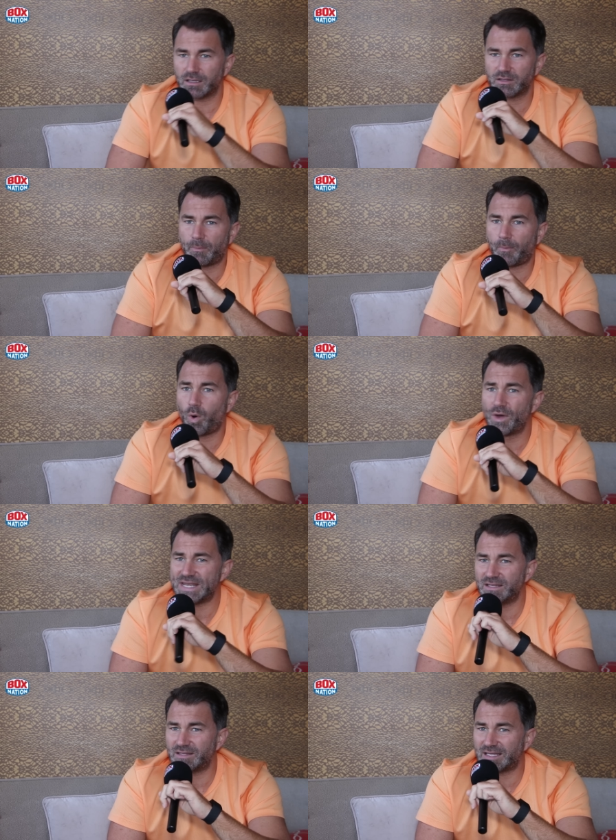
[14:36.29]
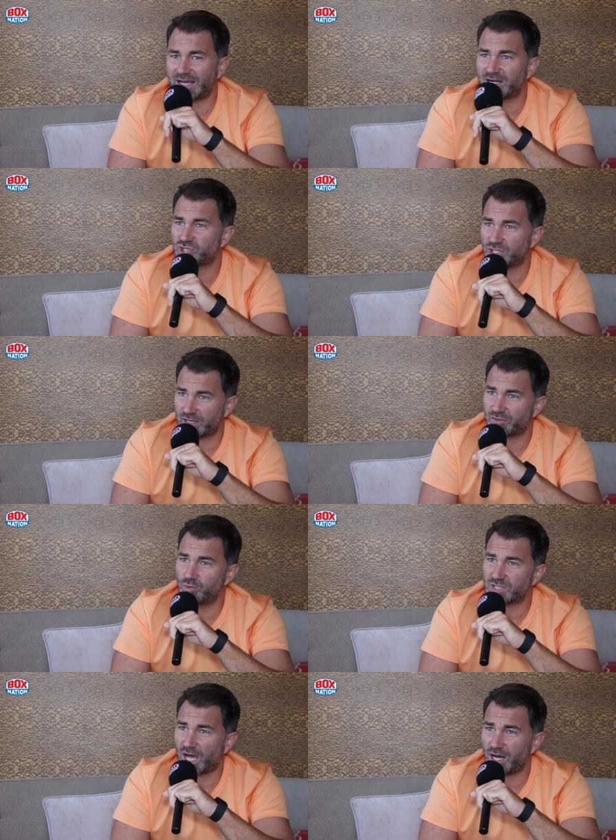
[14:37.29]
the point deduction I thought
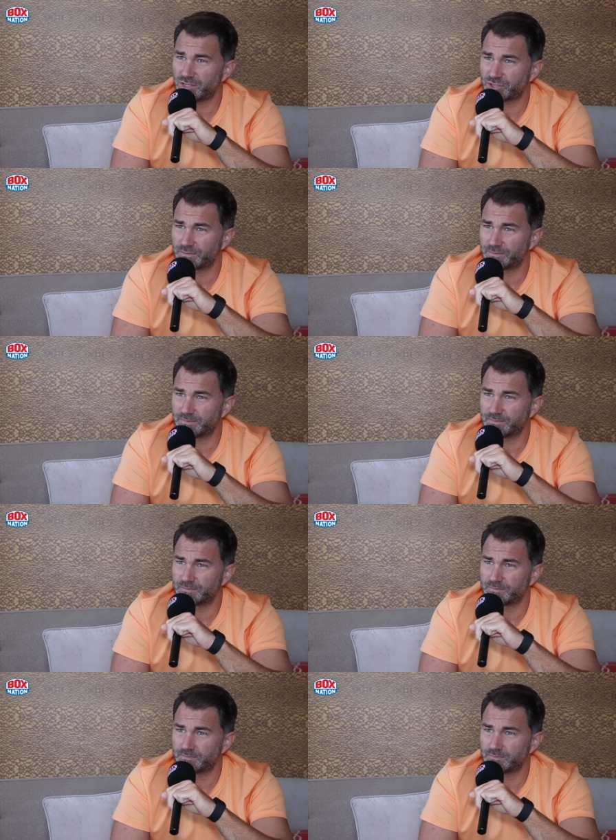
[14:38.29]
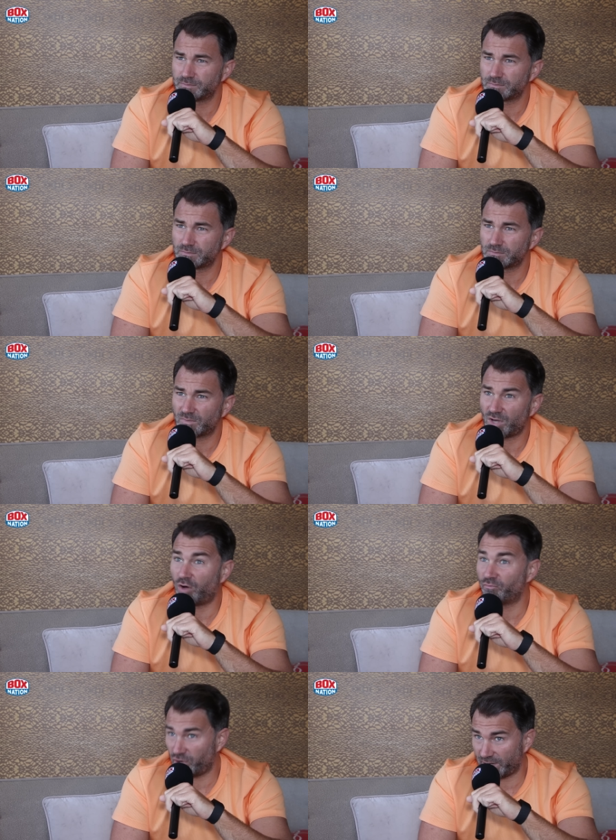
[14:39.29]
was harsh
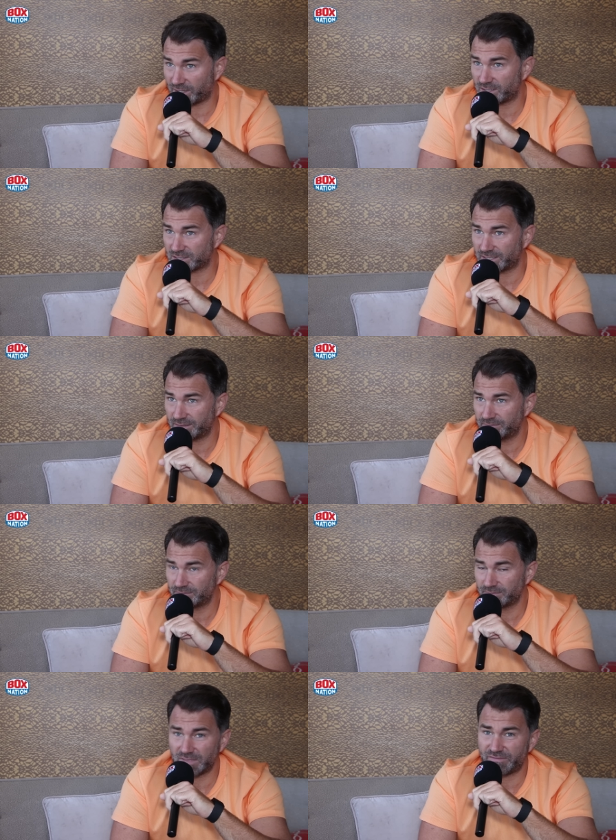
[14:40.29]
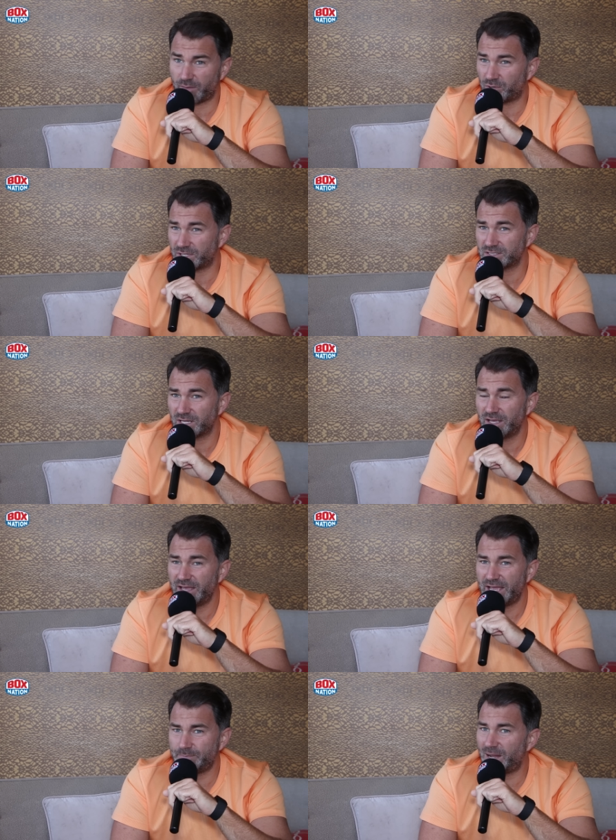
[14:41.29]
on Ryan Garcia, if I'm honest.
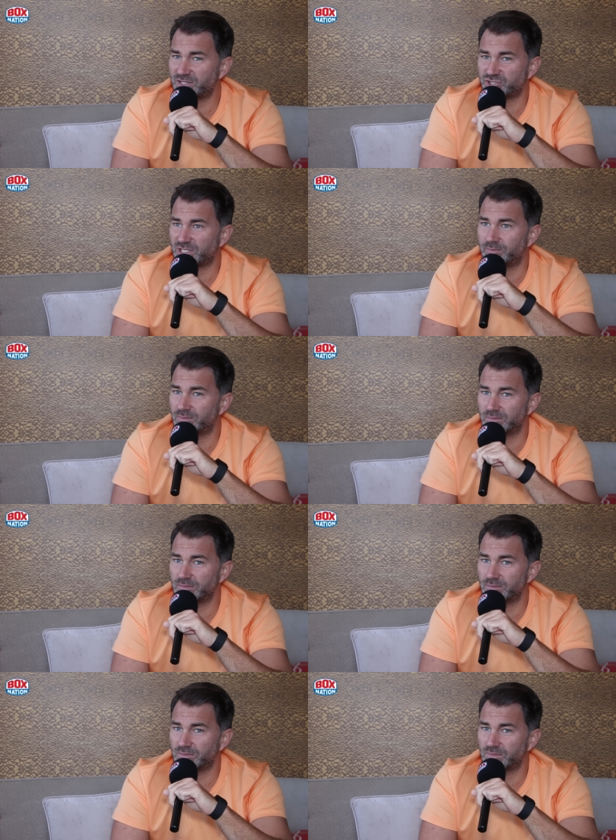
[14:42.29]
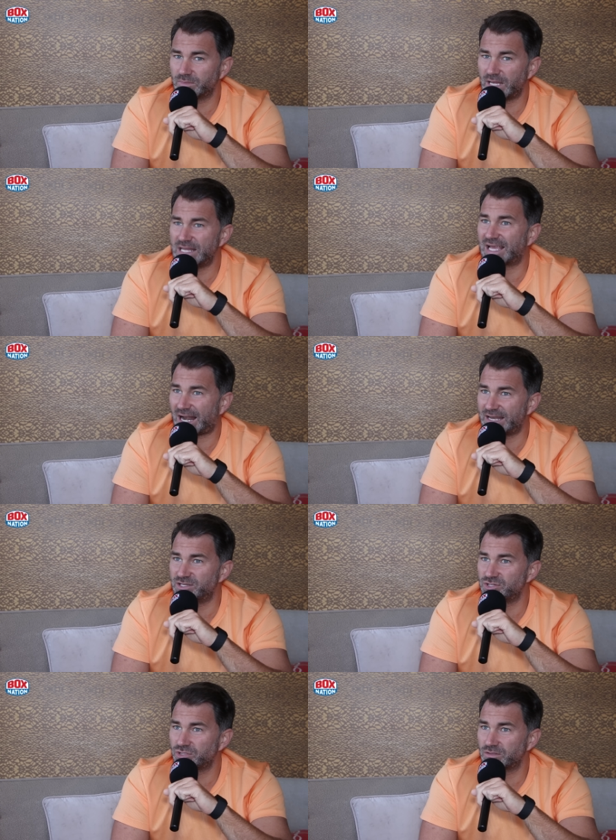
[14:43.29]
He punched him in the
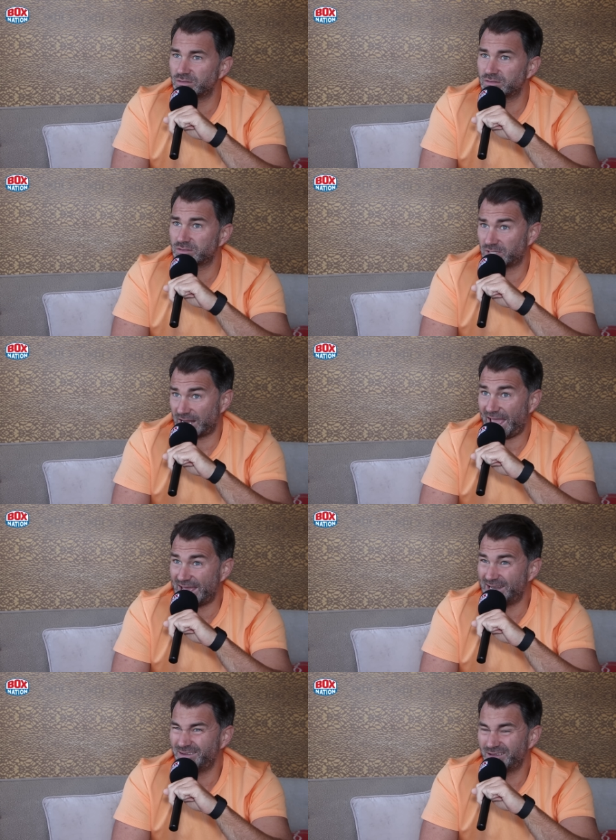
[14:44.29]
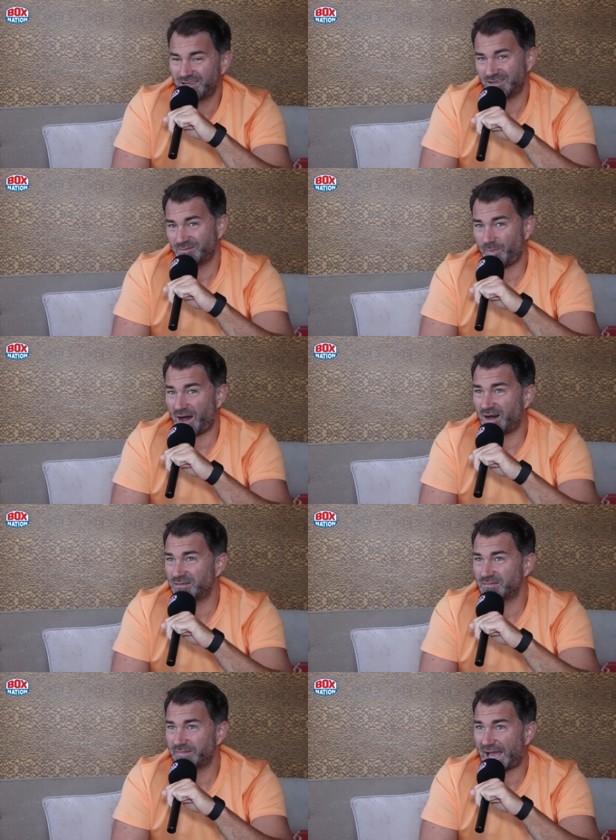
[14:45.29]
clinch to the head, but
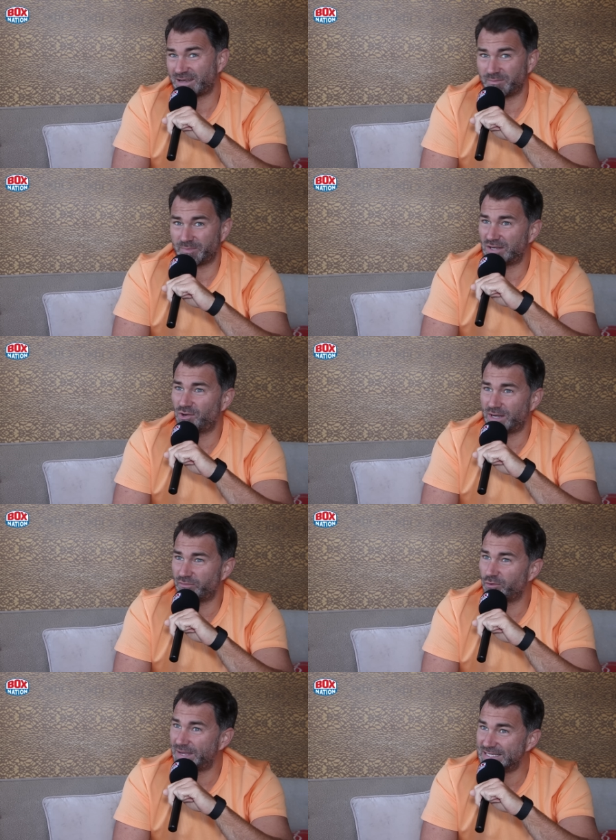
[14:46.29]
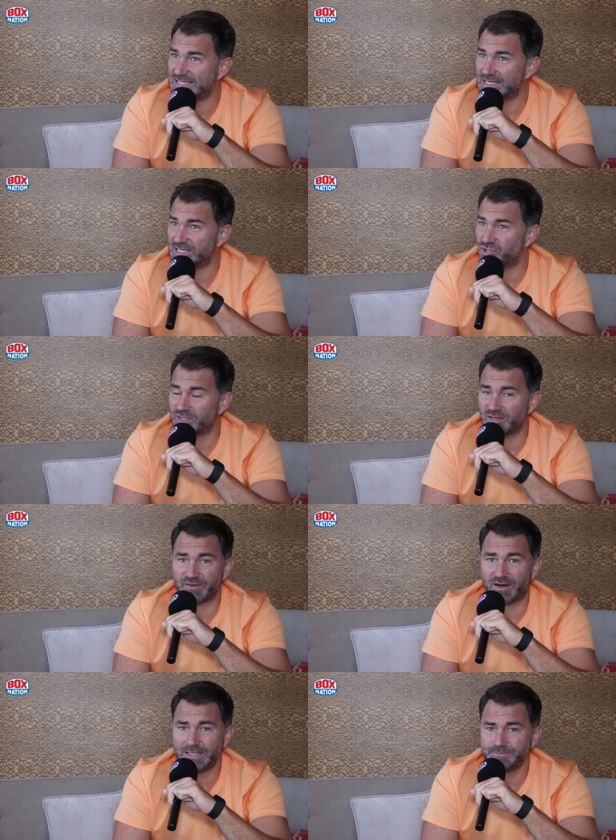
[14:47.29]
hadn't been doing it repeatedly during the
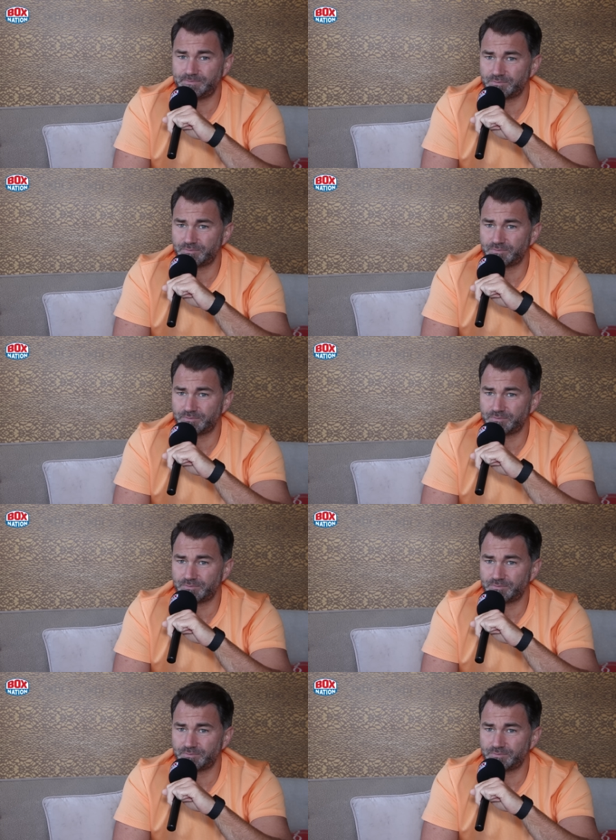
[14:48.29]
fight.